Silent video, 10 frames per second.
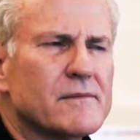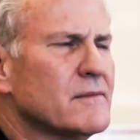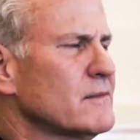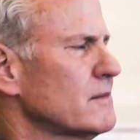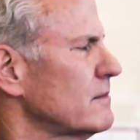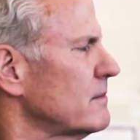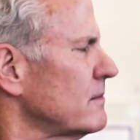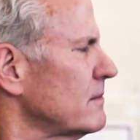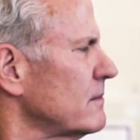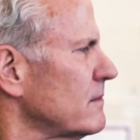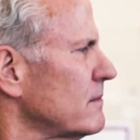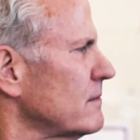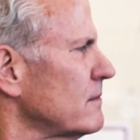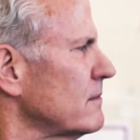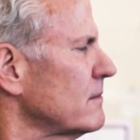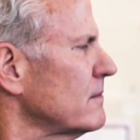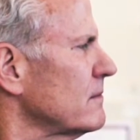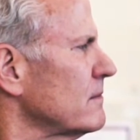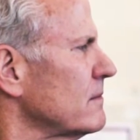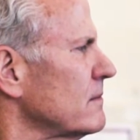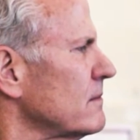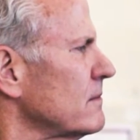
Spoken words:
(silent)